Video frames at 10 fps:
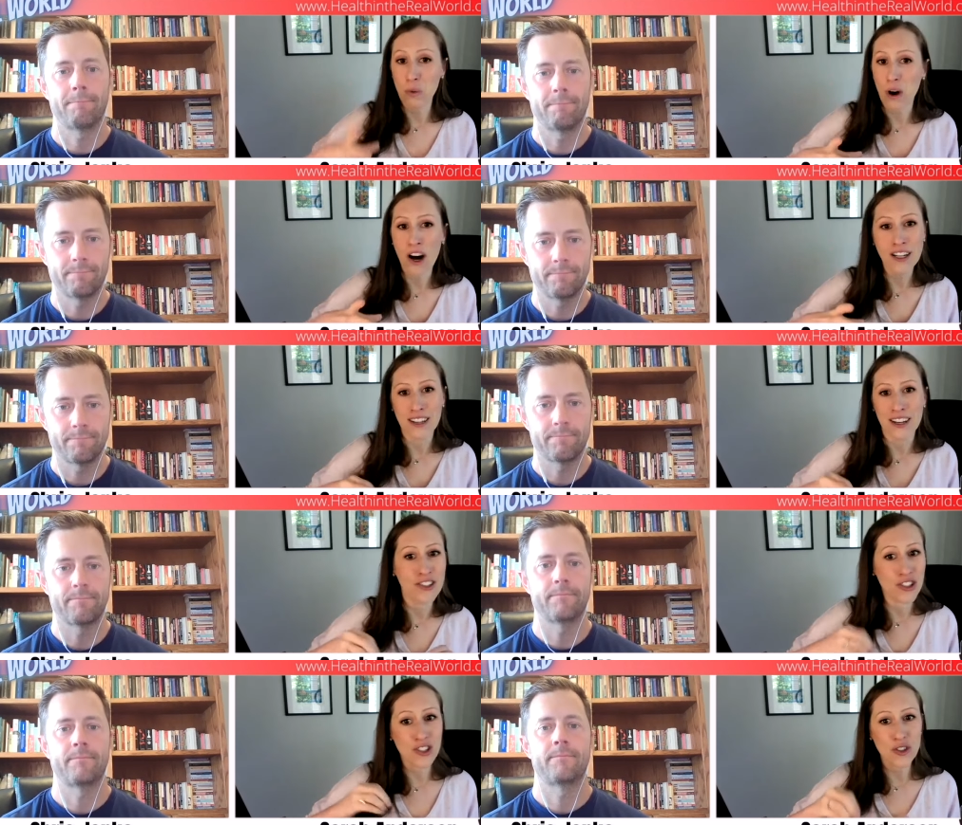Speaker 1: walk,
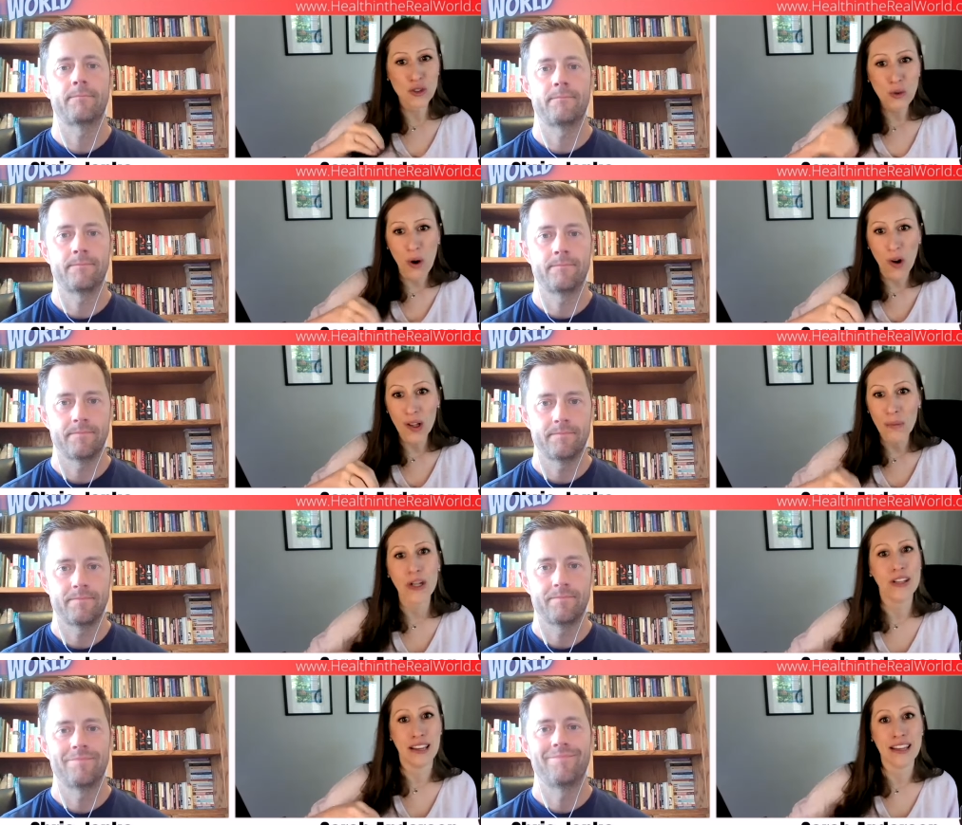not just a stroll,
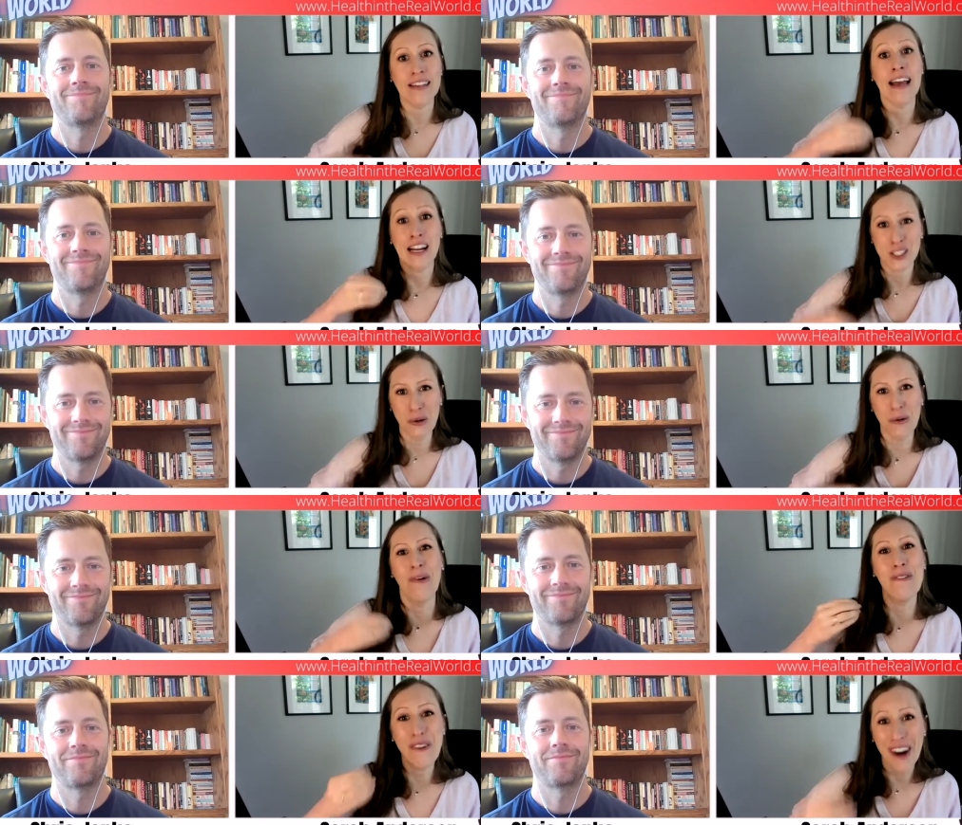but like an
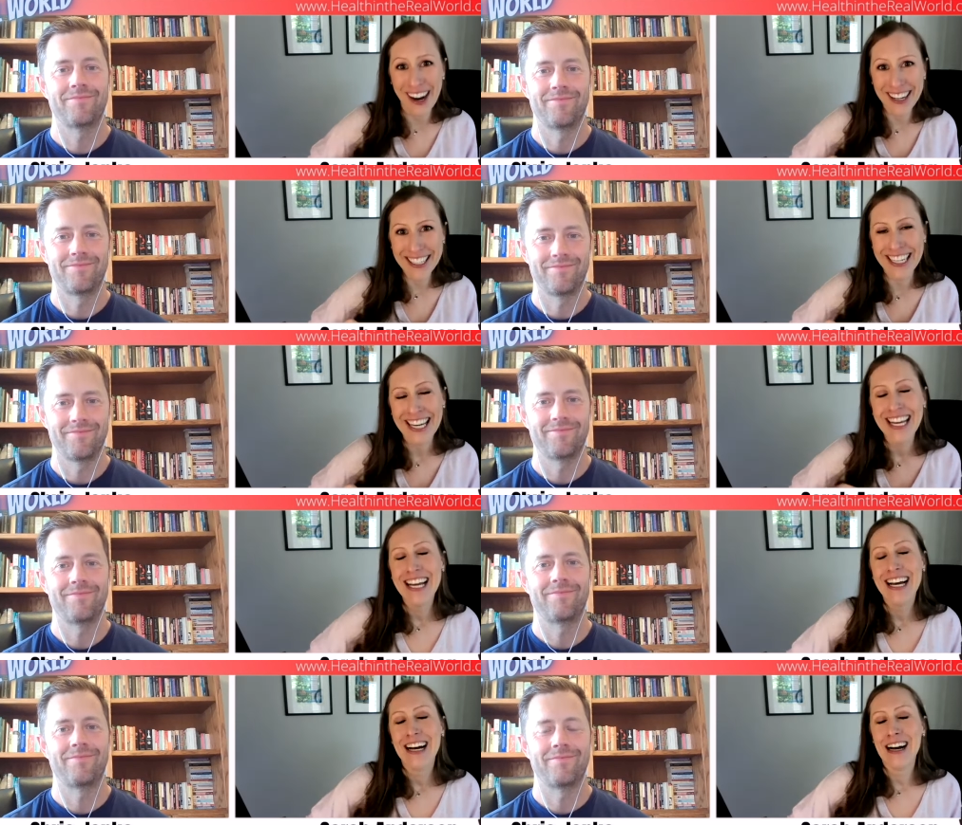actual walk,
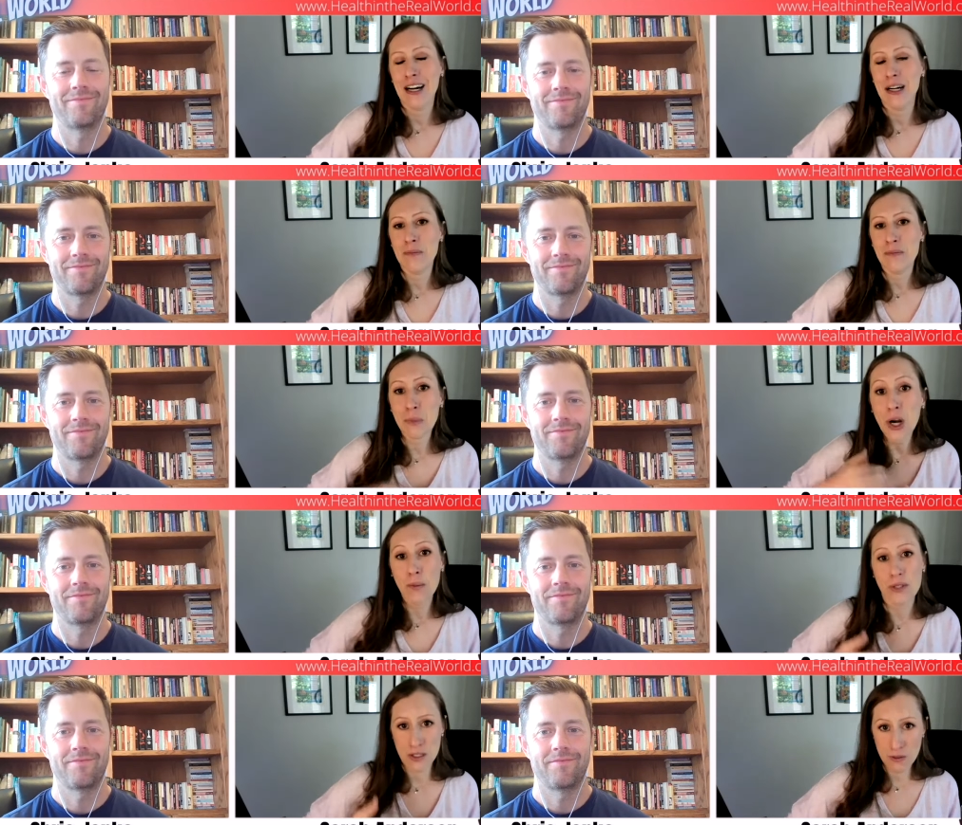um,
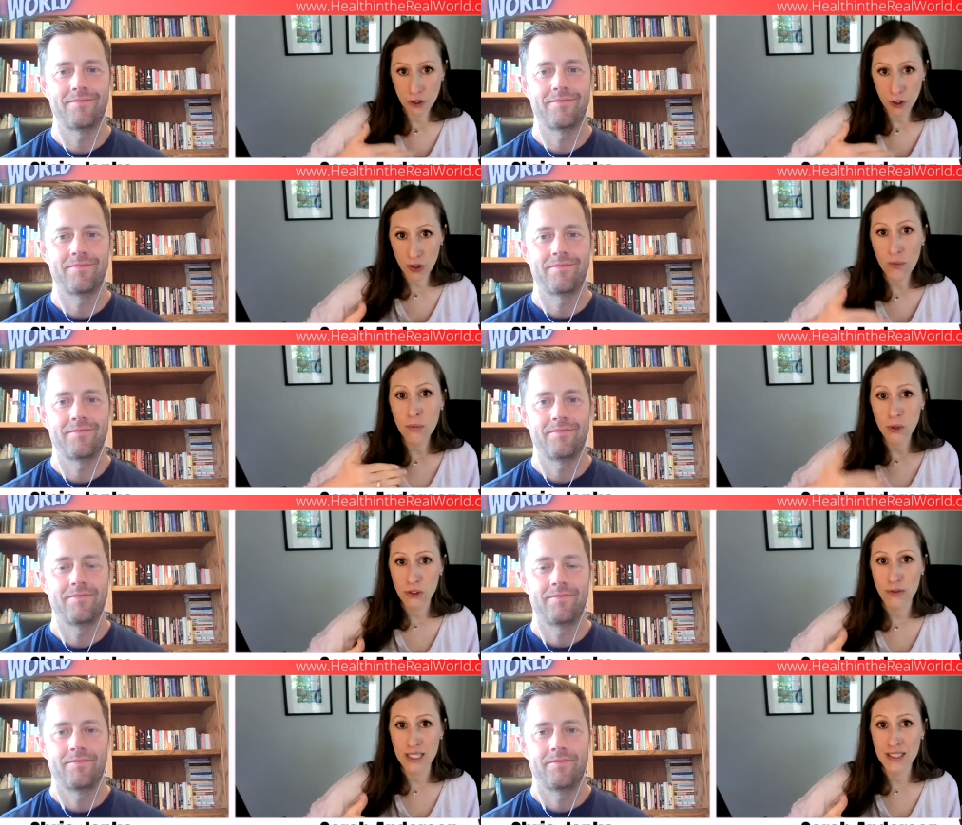purposeful
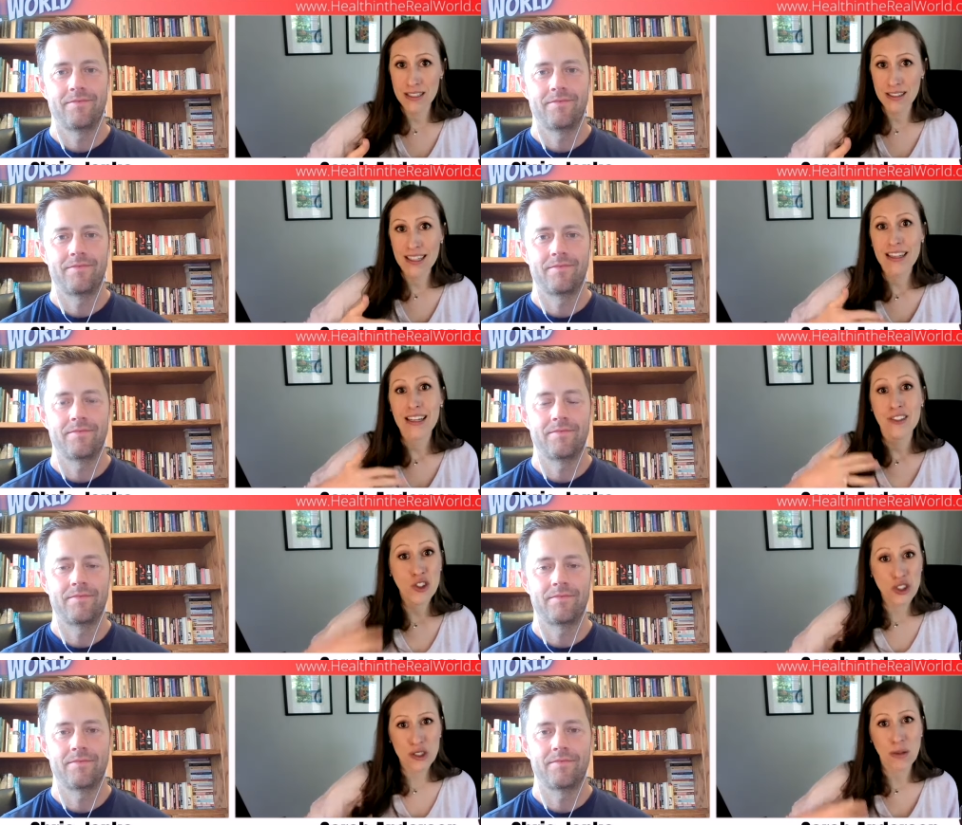movement.
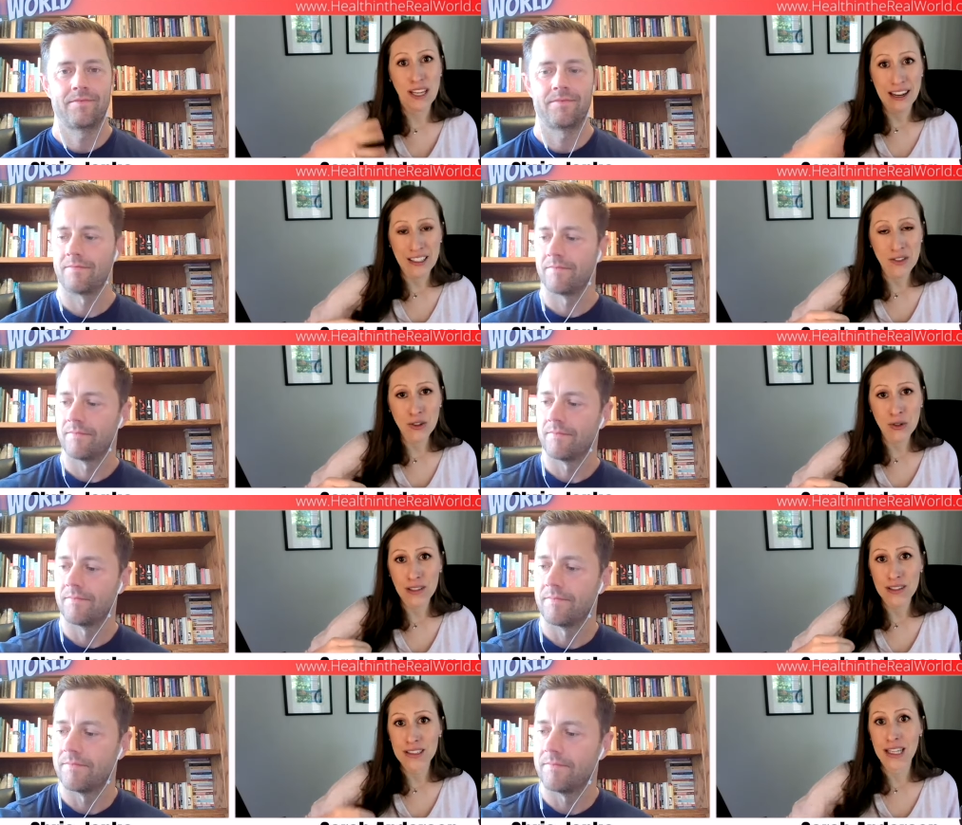It's good to be active
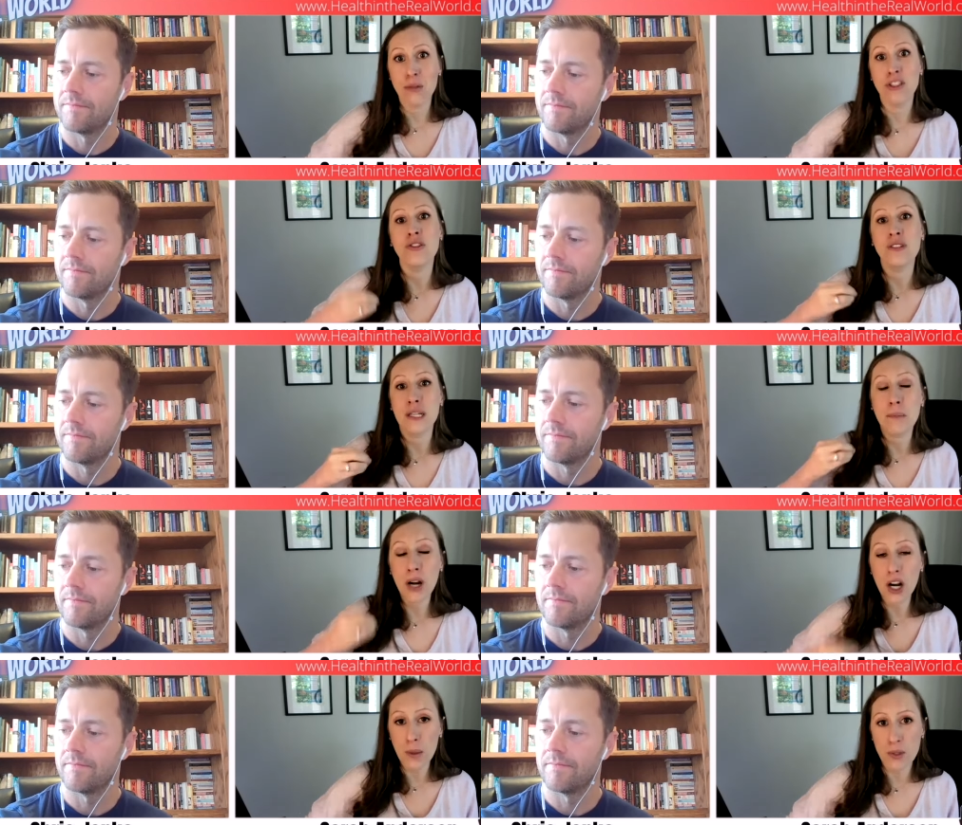throughout the day, but you need
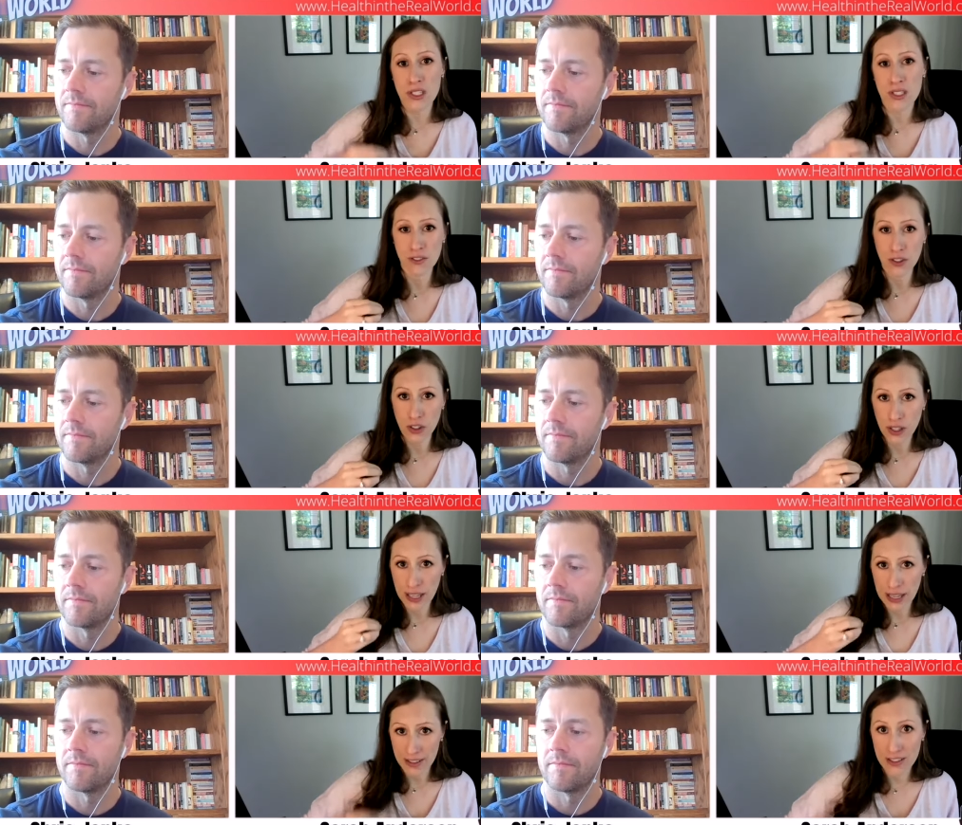
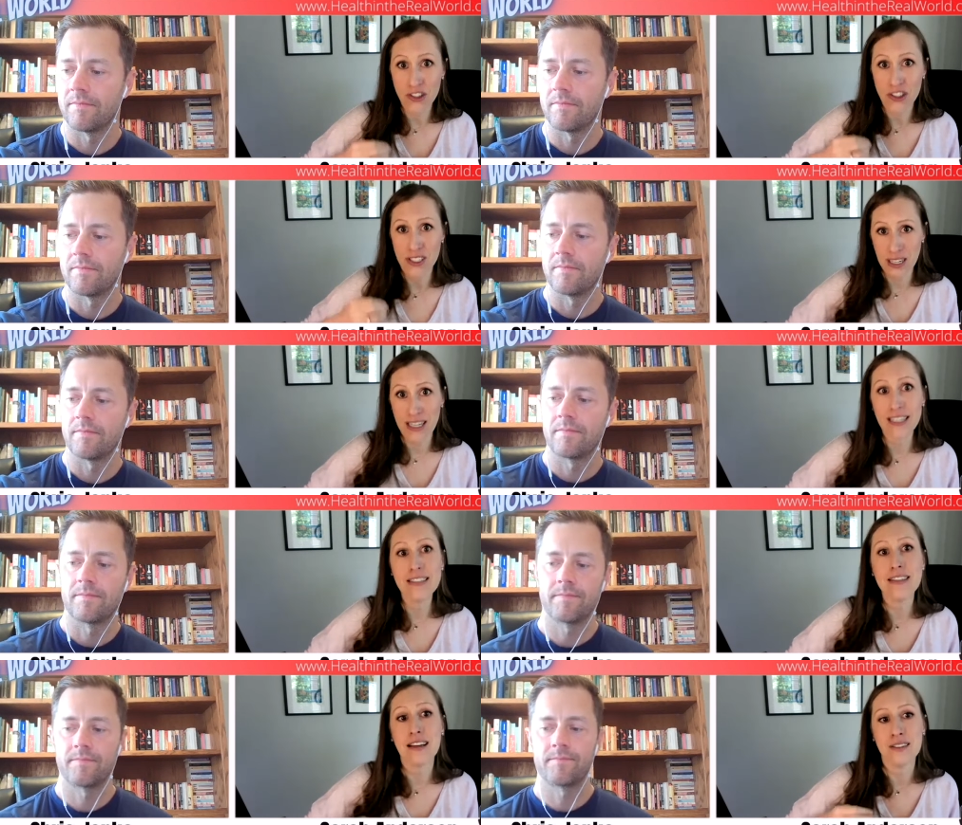purposeful
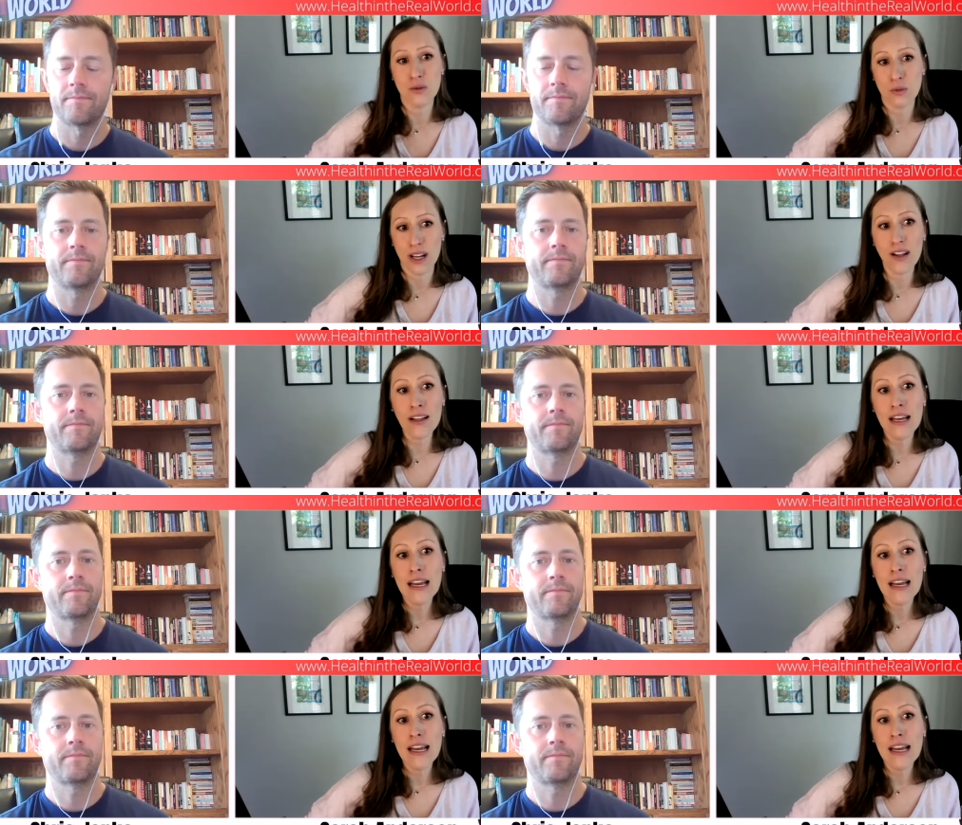exercise as well.